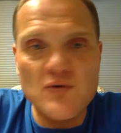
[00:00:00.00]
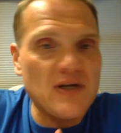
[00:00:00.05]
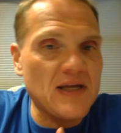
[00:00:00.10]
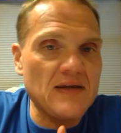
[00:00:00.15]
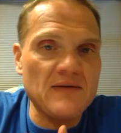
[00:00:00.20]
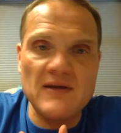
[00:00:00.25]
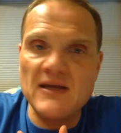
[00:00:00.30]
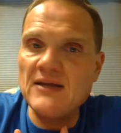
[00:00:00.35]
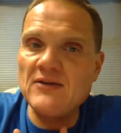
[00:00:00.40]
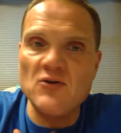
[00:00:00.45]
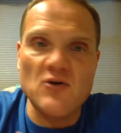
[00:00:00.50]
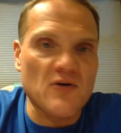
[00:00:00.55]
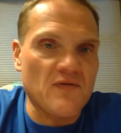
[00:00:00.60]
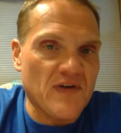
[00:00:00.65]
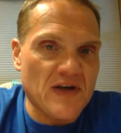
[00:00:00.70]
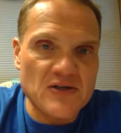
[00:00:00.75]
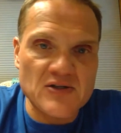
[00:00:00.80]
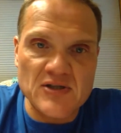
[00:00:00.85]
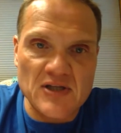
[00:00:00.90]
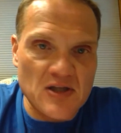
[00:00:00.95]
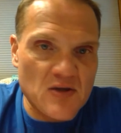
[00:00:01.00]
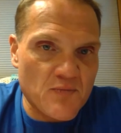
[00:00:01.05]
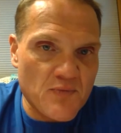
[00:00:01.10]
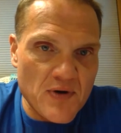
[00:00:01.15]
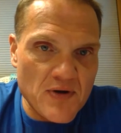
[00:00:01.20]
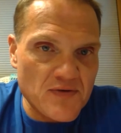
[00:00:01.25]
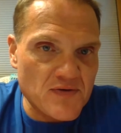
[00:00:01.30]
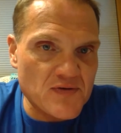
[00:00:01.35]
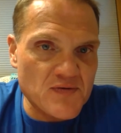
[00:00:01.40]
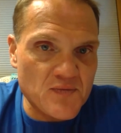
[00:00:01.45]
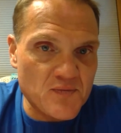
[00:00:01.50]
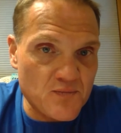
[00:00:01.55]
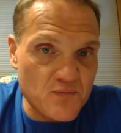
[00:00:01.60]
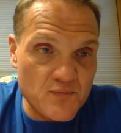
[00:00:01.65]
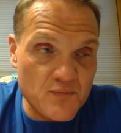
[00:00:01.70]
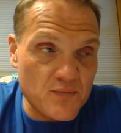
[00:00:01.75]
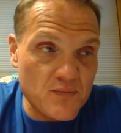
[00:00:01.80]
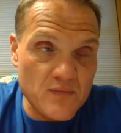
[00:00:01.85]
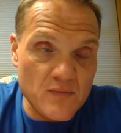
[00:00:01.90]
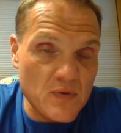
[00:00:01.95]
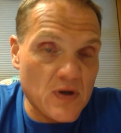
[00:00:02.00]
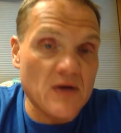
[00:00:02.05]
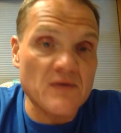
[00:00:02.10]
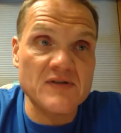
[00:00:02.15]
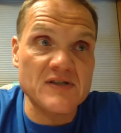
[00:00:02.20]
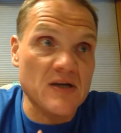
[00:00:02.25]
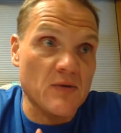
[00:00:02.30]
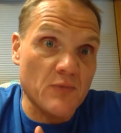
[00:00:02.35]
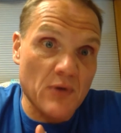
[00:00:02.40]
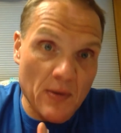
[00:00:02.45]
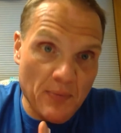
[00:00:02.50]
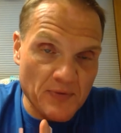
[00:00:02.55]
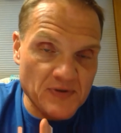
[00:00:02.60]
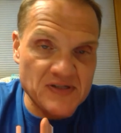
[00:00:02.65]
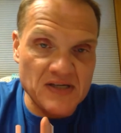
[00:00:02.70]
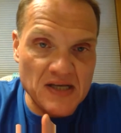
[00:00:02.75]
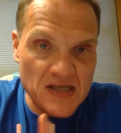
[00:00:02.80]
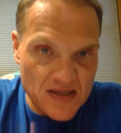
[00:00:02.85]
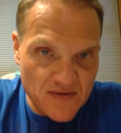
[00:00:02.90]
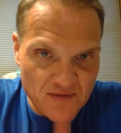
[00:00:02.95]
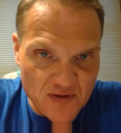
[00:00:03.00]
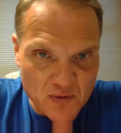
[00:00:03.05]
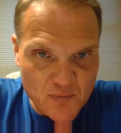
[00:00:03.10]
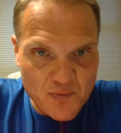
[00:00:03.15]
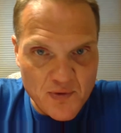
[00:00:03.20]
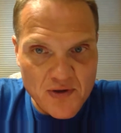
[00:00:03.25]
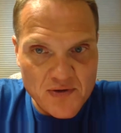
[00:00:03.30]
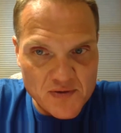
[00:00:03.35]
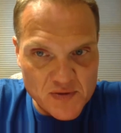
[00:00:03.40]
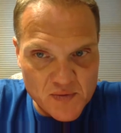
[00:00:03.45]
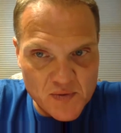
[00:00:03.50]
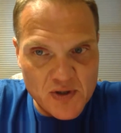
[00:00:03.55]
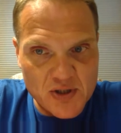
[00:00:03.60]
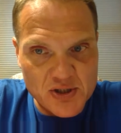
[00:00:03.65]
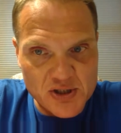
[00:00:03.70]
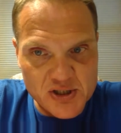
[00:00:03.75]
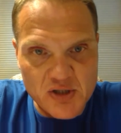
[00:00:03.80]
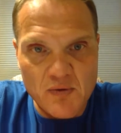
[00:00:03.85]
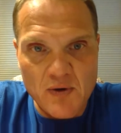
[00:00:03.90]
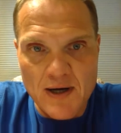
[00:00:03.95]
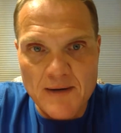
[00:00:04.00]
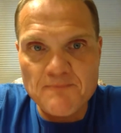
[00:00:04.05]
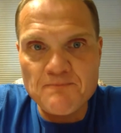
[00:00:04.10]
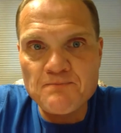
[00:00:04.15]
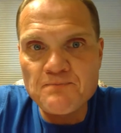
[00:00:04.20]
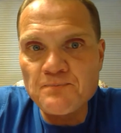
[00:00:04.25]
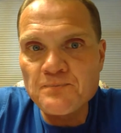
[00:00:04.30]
He knew eventually the brothers, well, some representative of the brothers were going to show up.